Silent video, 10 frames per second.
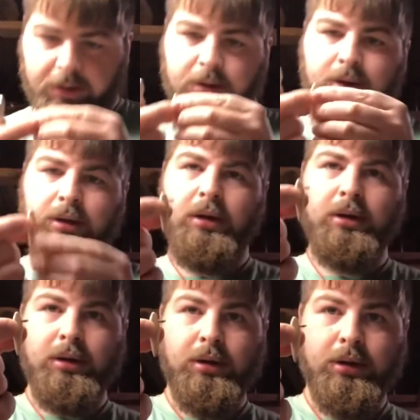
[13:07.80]
Gotta
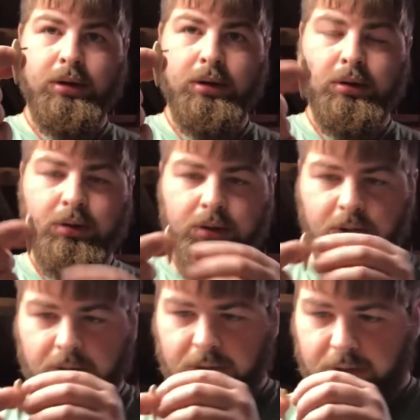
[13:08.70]

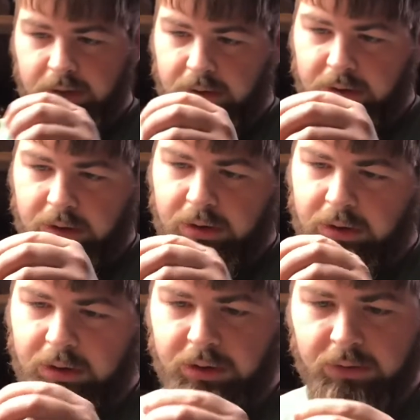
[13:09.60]
get a
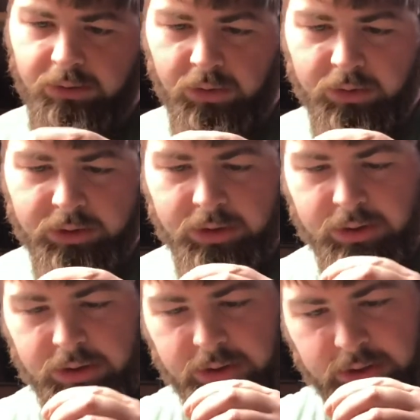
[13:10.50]
little more
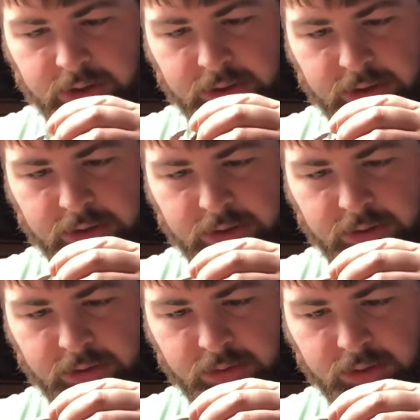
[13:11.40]

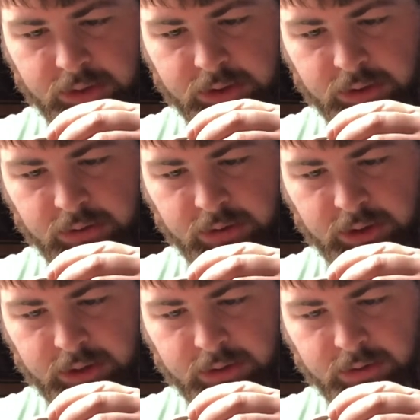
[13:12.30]
pushed
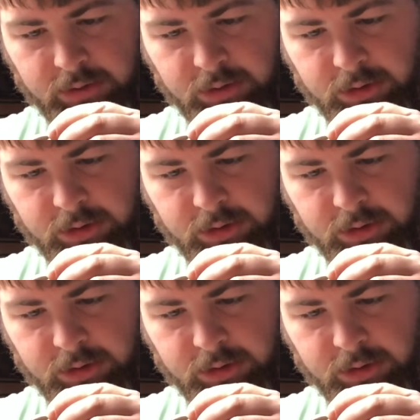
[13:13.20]
around.